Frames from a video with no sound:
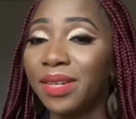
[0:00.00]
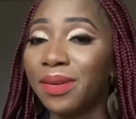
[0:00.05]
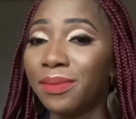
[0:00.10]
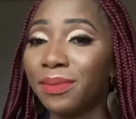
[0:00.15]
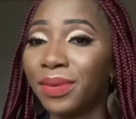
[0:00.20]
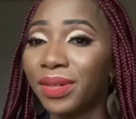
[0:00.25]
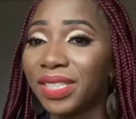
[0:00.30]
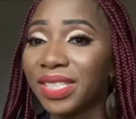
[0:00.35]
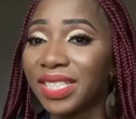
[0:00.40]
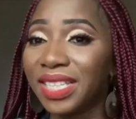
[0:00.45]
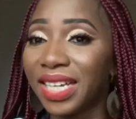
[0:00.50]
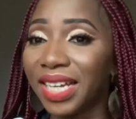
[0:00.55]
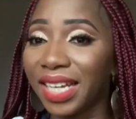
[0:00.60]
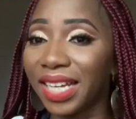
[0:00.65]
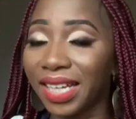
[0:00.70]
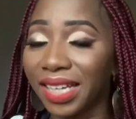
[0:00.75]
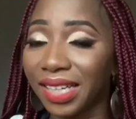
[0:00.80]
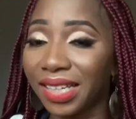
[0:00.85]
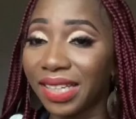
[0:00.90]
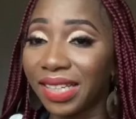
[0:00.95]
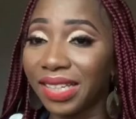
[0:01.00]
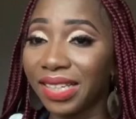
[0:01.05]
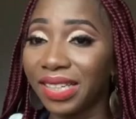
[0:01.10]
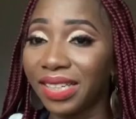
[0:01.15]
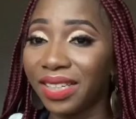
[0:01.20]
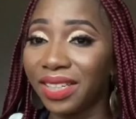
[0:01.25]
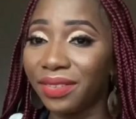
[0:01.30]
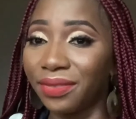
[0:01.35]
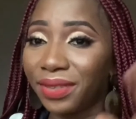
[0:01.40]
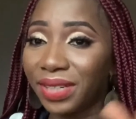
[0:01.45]
But there,
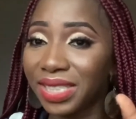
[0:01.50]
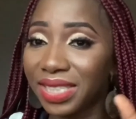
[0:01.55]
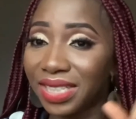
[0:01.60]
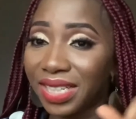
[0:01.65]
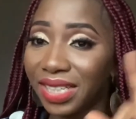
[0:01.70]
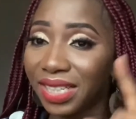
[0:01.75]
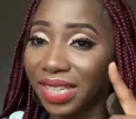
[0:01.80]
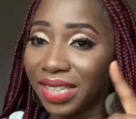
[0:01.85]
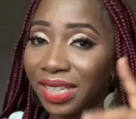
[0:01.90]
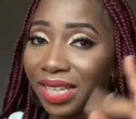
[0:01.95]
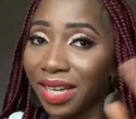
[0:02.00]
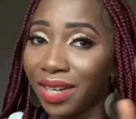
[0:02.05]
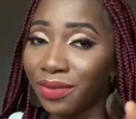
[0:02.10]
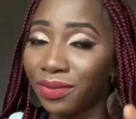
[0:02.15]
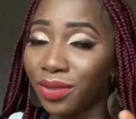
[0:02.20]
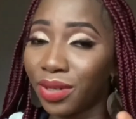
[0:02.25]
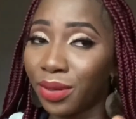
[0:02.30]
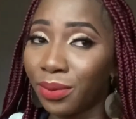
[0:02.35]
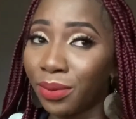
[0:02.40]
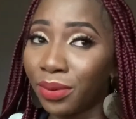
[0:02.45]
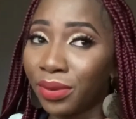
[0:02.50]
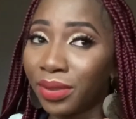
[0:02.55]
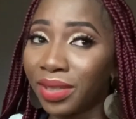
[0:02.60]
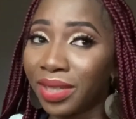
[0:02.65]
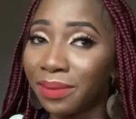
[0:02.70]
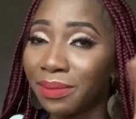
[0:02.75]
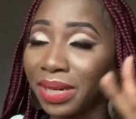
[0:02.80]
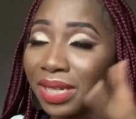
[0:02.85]
in fact, in the day, they